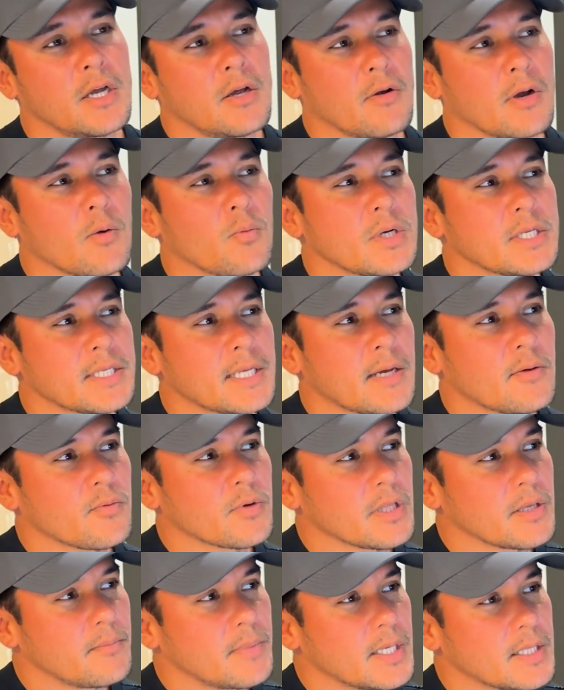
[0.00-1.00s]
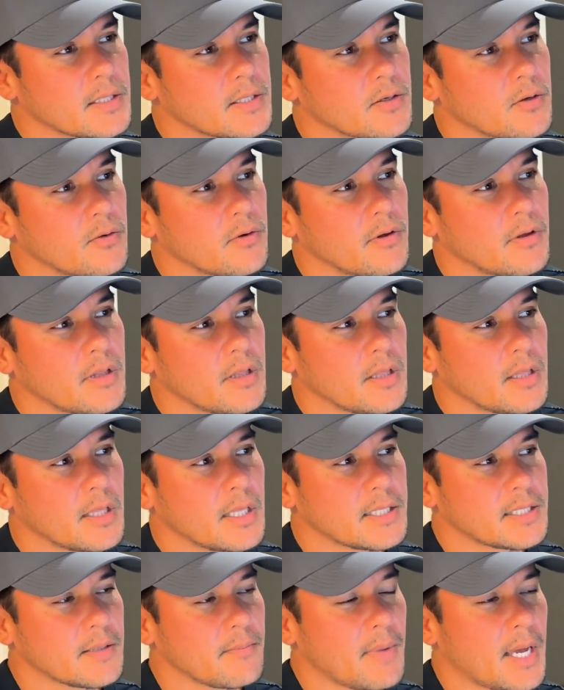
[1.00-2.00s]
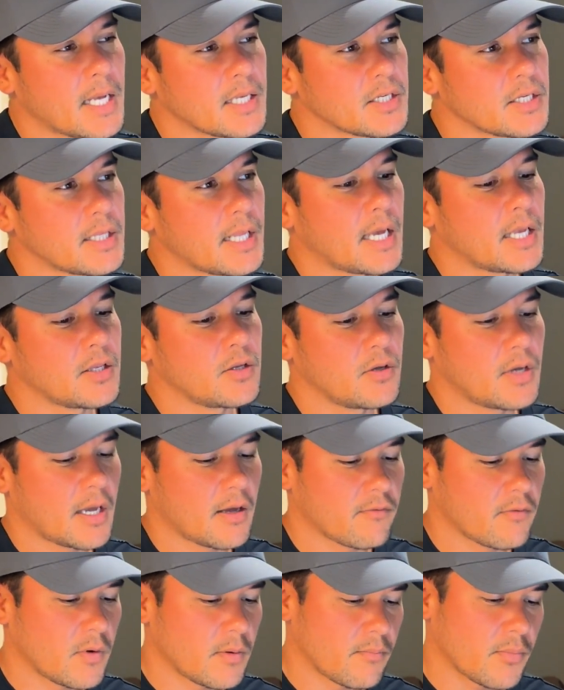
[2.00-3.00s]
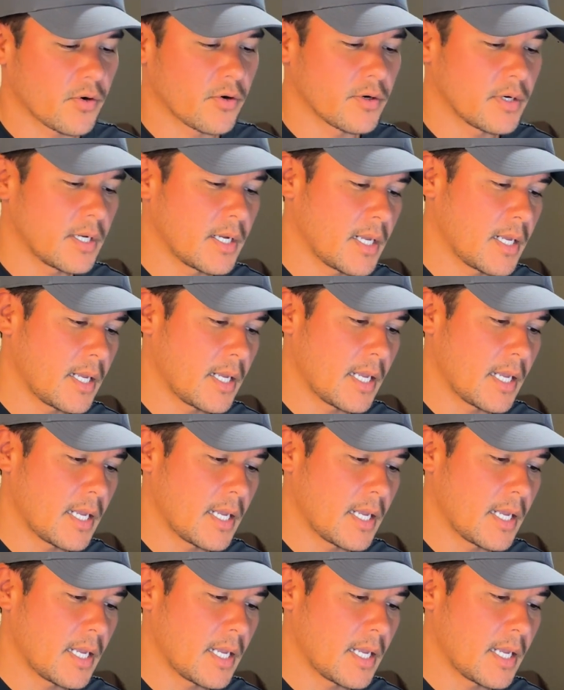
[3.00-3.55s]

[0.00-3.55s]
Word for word: All right, what does that really mean? So let's imagine that you have one bird